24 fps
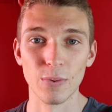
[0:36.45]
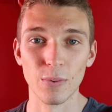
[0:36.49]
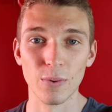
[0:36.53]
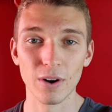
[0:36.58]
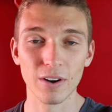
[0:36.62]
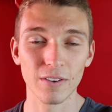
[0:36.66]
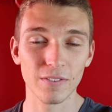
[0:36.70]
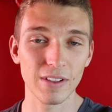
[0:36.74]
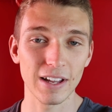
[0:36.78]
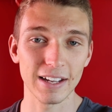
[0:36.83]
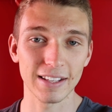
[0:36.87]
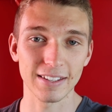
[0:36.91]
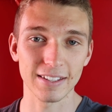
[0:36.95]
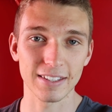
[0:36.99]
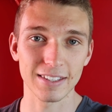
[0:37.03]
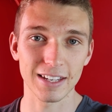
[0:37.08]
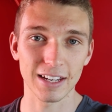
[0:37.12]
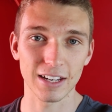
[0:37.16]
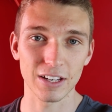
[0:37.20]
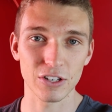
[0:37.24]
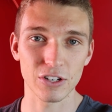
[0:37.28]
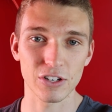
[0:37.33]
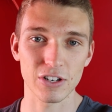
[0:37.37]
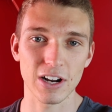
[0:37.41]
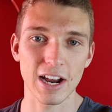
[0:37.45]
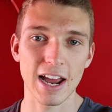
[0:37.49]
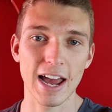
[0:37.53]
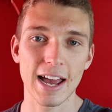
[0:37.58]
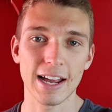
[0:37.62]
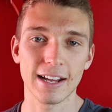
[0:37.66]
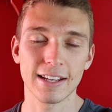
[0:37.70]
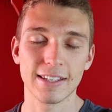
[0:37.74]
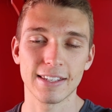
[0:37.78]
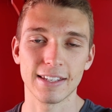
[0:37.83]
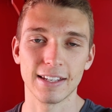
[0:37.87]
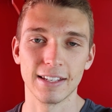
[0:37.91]
one of like the sickest
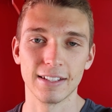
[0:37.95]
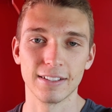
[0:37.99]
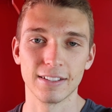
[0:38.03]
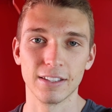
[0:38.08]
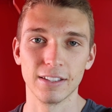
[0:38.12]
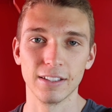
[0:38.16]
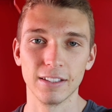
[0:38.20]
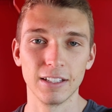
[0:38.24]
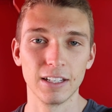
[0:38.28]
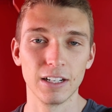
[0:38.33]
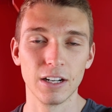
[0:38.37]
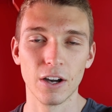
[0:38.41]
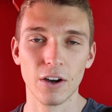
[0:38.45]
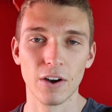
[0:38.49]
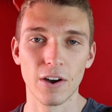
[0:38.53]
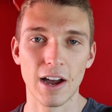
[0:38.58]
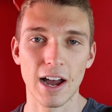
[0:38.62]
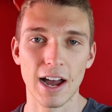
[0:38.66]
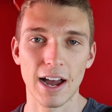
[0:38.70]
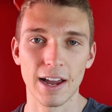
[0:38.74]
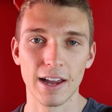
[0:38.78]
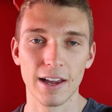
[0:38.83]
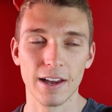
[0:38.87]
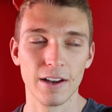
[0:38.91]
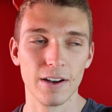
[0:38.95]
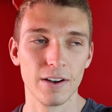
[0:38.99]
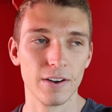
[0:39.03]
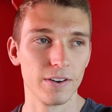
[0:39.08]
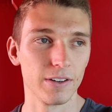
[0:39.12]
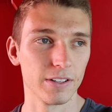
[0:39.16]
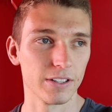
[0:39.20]
tracks in Toledo, Ohio.